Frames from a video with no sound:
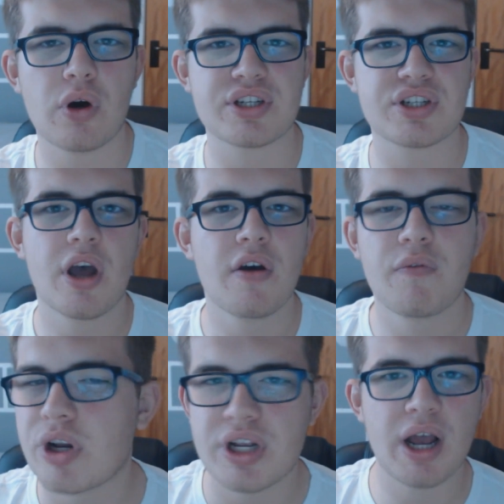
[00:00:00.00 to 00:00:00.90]
Forrest,
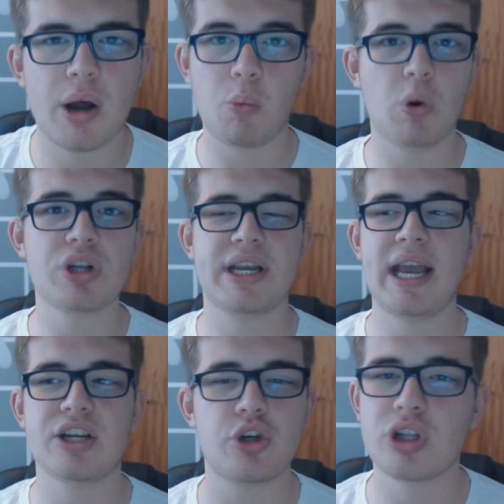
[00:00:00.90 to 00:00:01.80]
for once
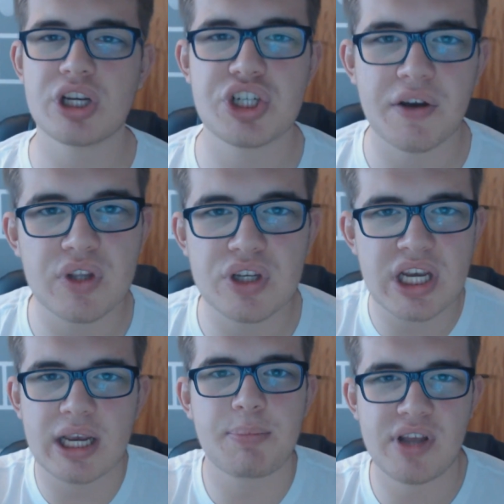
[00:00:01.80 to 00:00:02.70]
again, as good a shift
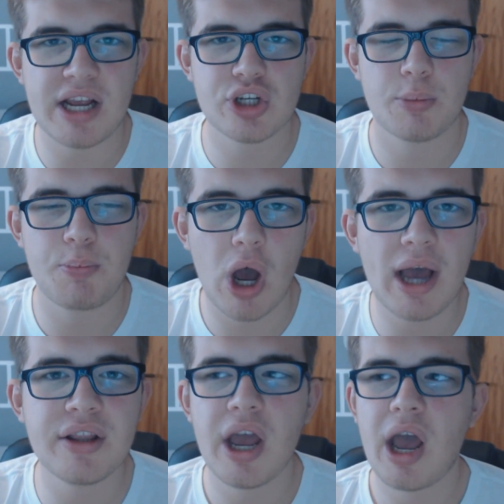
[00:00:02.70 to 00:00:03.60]
as they could potentially
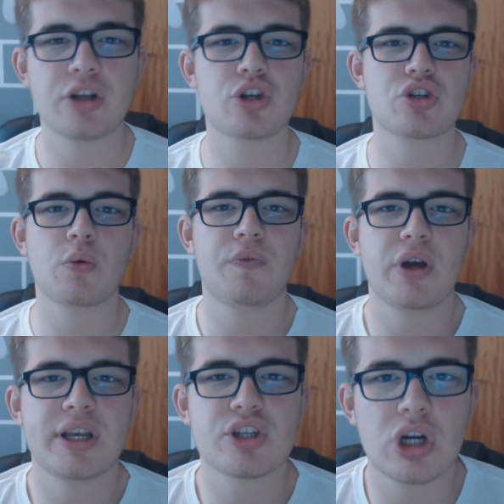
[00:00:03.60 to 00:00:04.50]
put in, I just don't
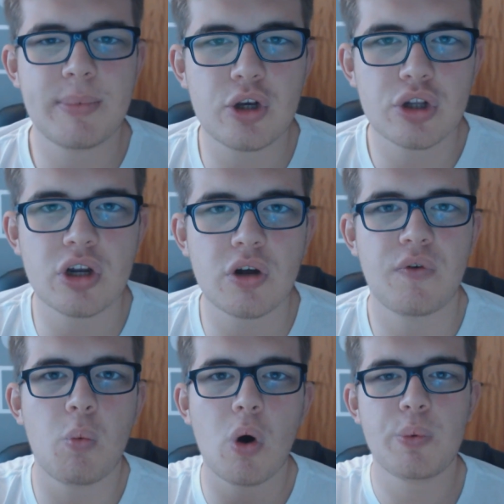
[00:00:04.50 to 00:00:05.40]
feel like it's going to be good
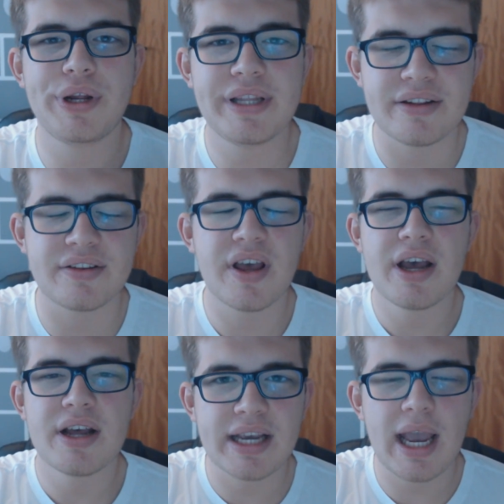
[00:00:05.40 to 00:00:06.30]
enough for what we need
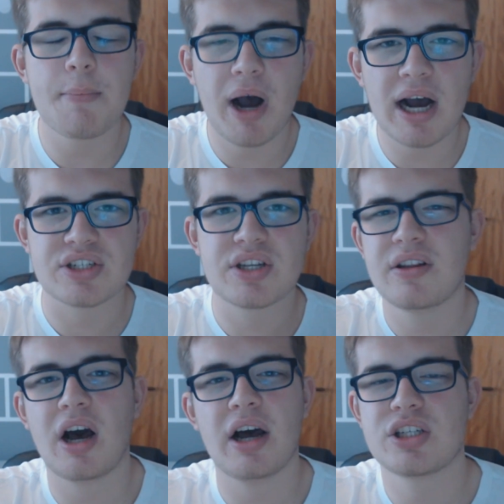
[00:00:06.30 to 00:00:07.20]
to get
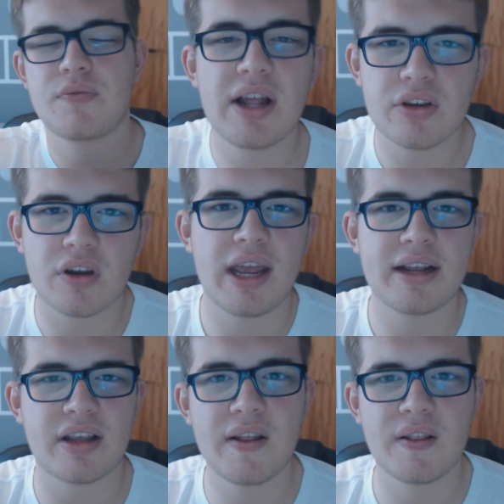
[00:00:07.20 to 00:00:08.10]
past the likes of
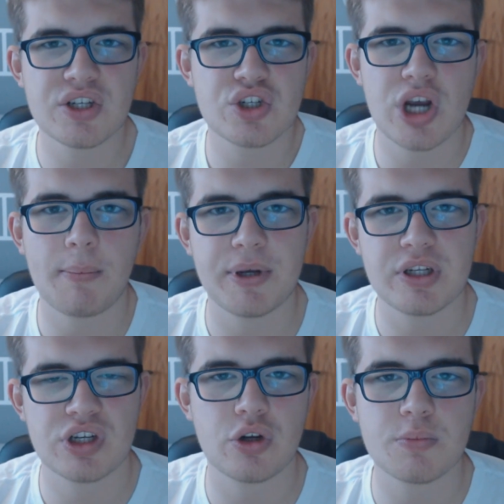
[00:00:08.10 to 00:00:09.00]
Anderlecht in this
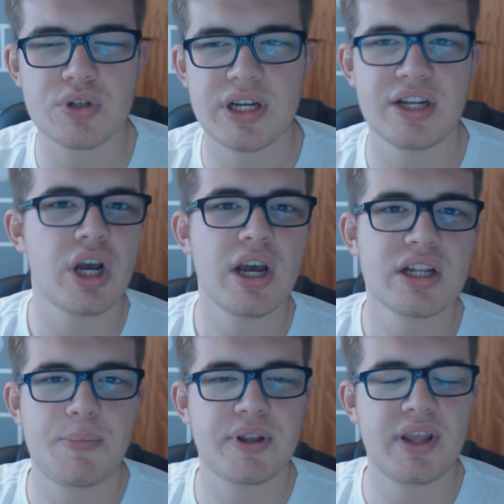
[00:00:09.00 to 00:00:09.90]
Champions League group stage
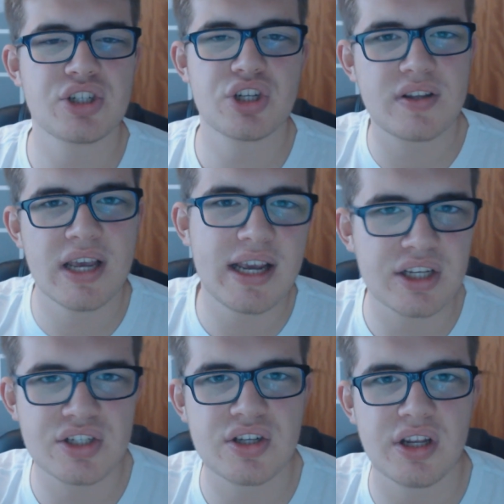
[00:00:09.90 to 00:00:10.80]
to potentially
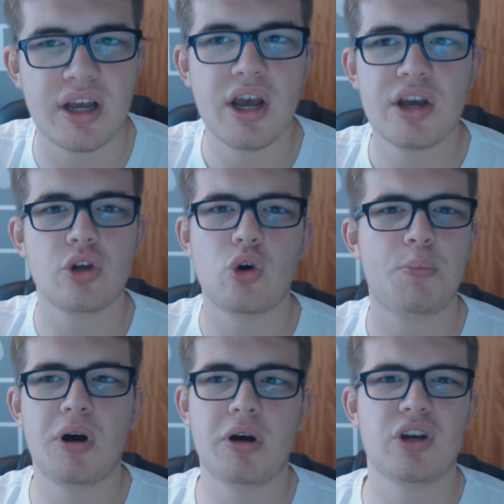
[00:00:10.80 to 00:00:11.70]
take us to the
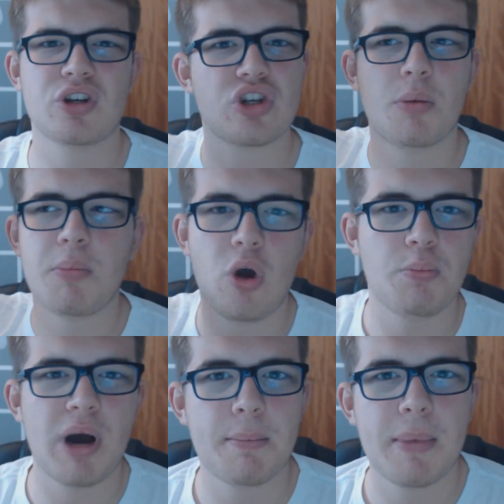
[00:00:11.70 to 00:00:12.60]
Europa League or
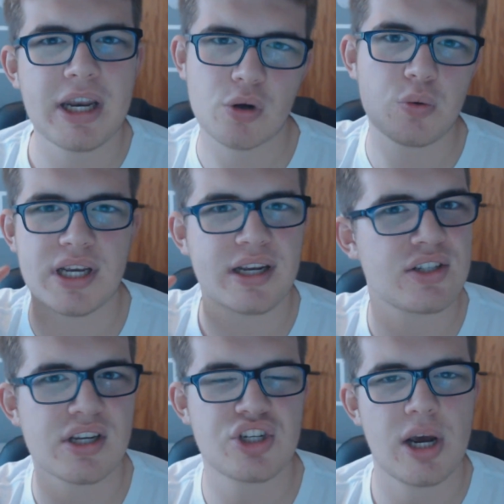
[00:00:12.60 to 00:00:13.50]
somehow by a miracle
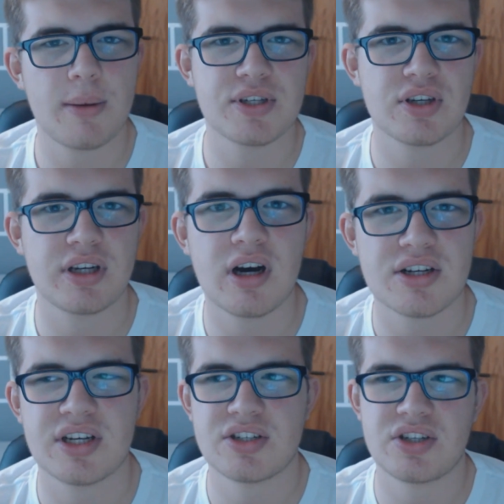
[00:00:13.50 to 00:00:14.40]
take us to the Champions League
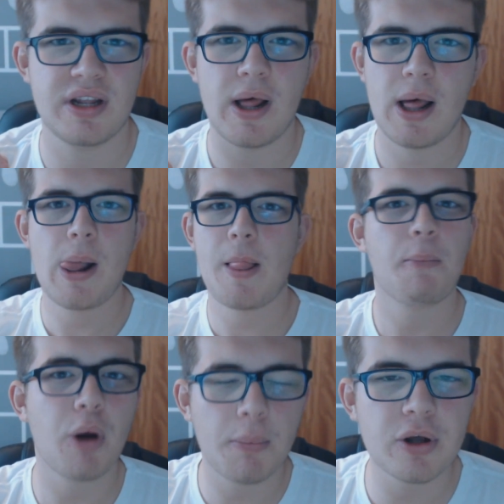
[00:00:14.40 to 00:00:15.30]
last 16.
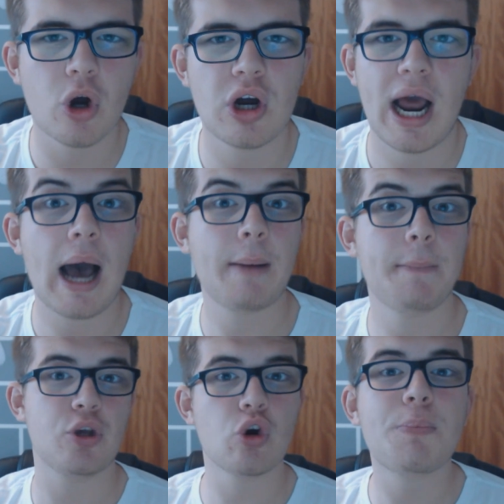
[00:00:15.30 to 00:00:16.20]
Probably not going to
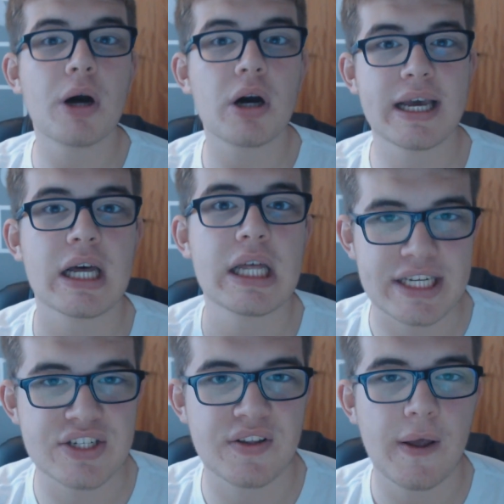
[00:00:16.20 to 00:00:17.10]
happen, but Europa League at
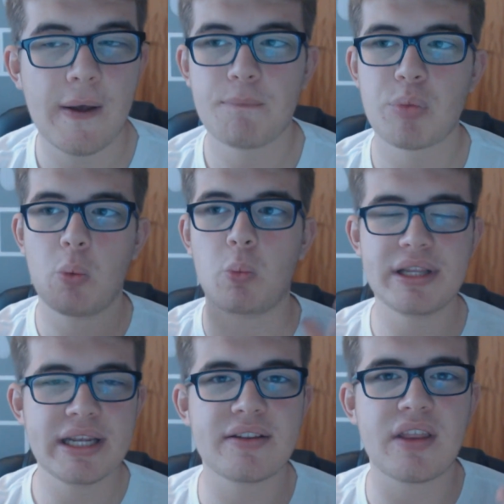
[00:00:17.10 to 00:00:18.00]
least.
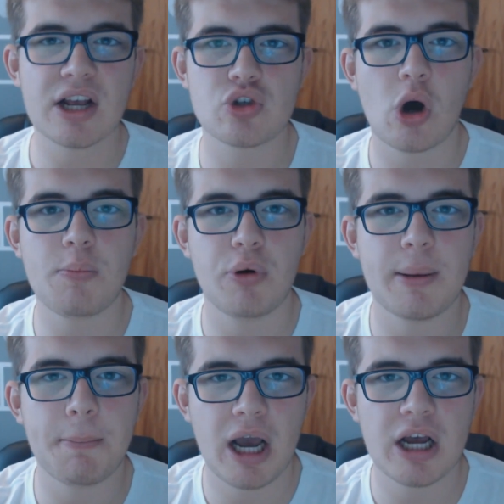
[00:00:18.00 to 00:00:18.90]
We need that sort of
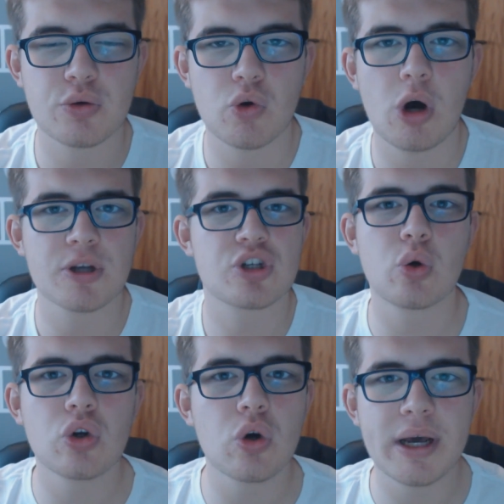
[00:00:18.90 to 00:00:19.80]
player in Patrick Roberts.
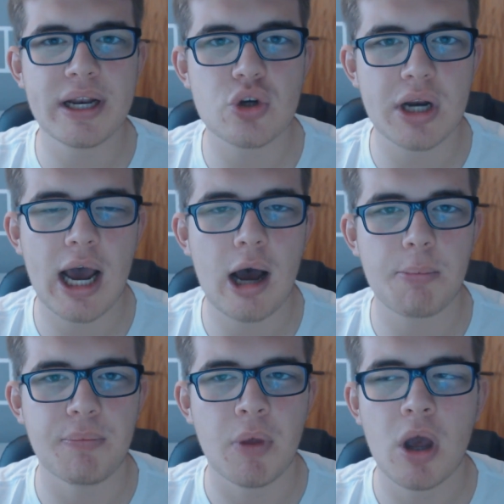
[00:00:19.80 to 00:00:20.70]
Don't know when it's going to
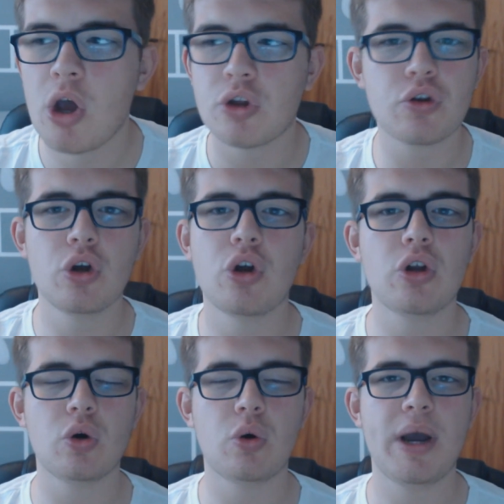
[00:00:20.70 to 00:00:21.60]
happen. Do
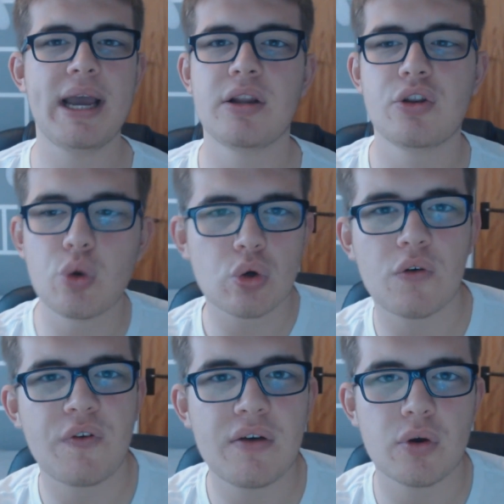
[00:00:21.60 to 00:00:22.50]
not know when, don't
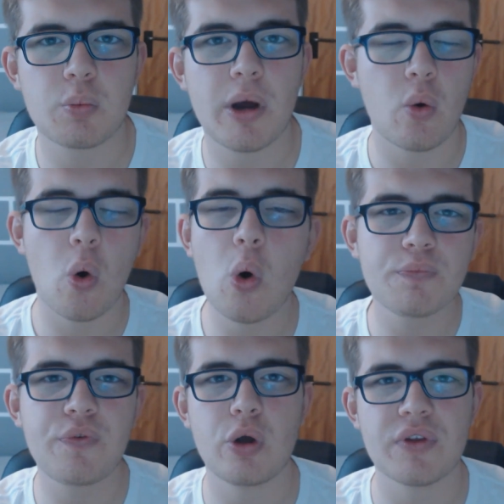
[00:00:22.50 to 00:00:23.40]
know if it ever will.
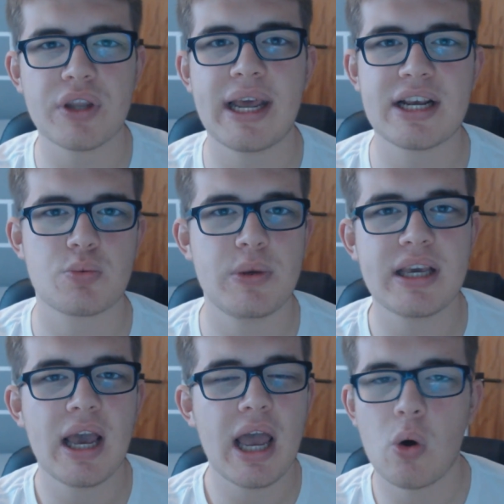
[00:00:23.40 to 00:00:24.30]
Hopefully over the next
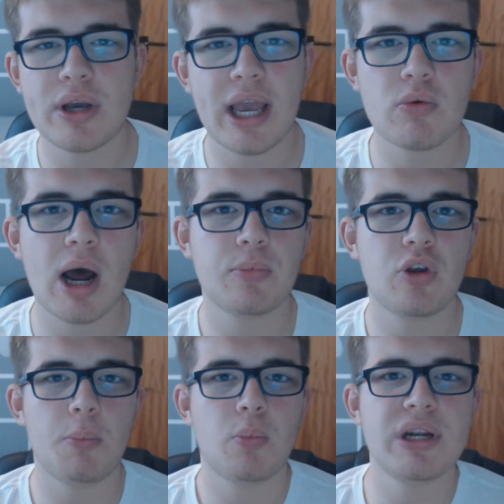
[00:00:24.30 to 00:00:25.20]
week it'll get
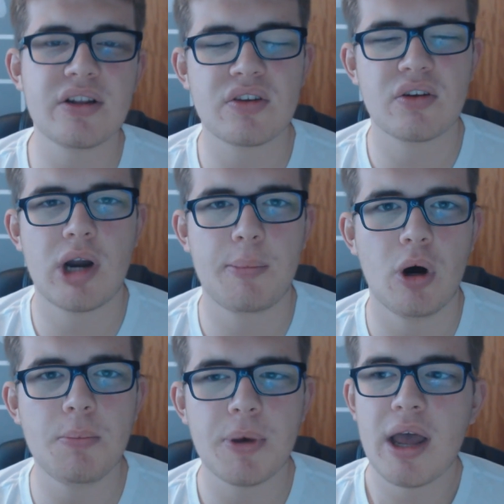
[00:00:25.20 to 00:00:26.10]
wrapped up. We need it to
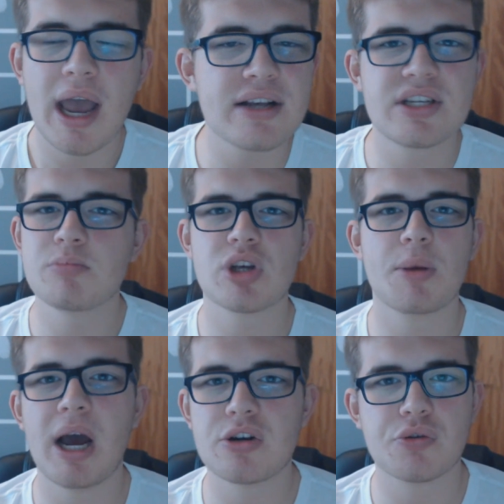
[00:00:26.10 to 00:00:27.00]
wrap up. It seems
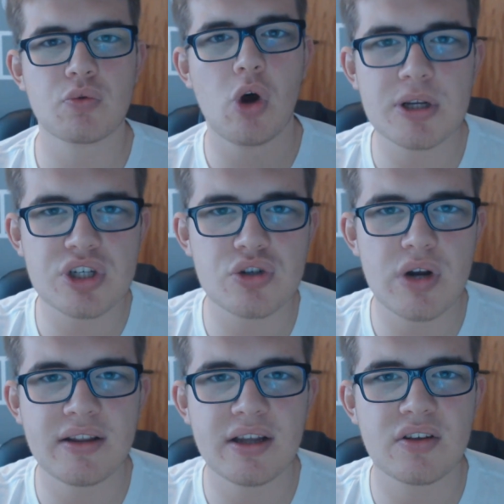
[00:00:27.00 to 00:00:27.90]
like Patrick Roberts
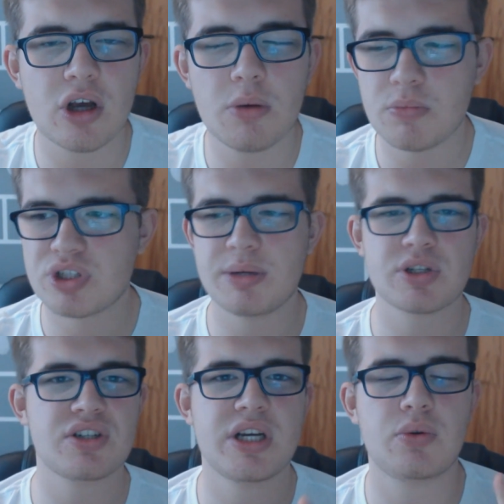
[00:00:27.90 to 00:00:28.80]
is ready to come. It
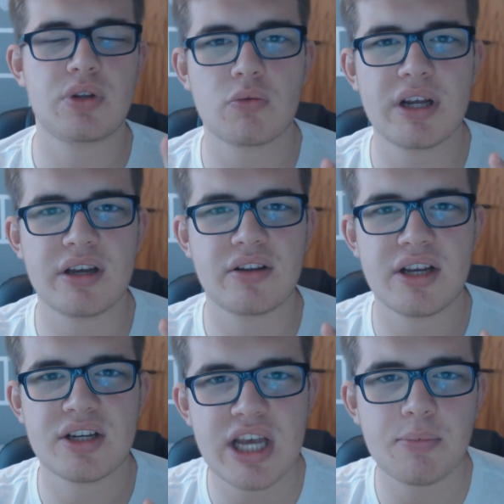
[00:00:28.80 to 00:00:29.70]
seems like Celtic are ready
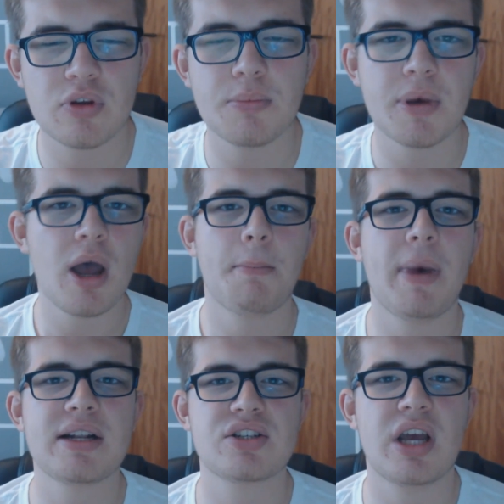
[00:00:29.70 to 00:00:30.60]
to accept him.
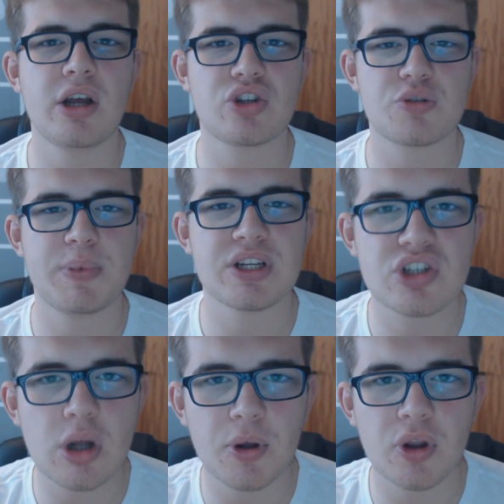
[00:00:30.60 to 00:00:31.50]
Man City are just being
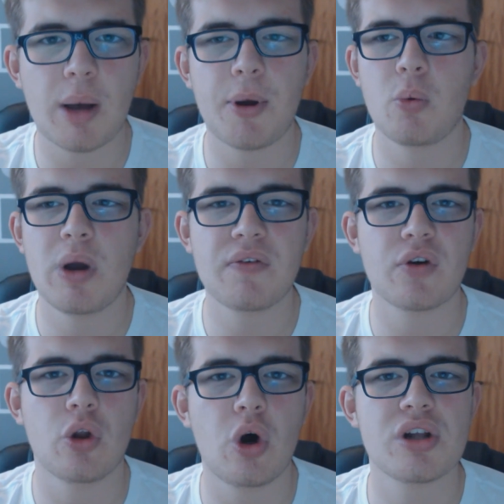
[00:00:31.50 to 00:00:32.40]
stubborn about
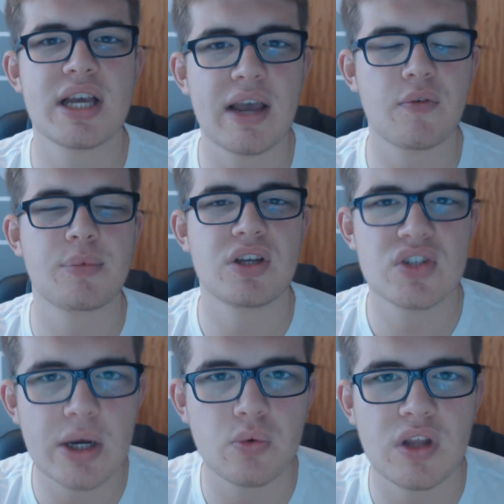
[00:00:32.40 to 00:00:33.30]
whether or not to give him
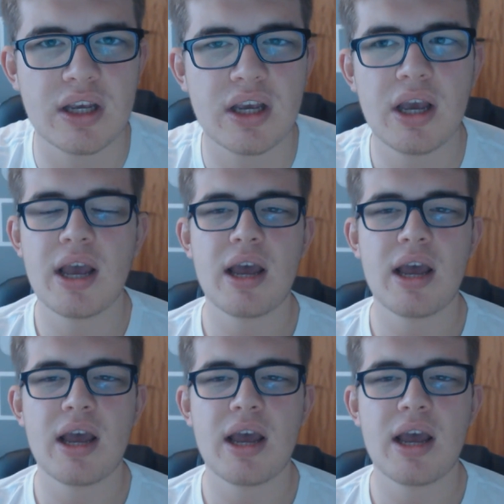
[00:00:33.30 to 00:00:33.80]
to Celtic.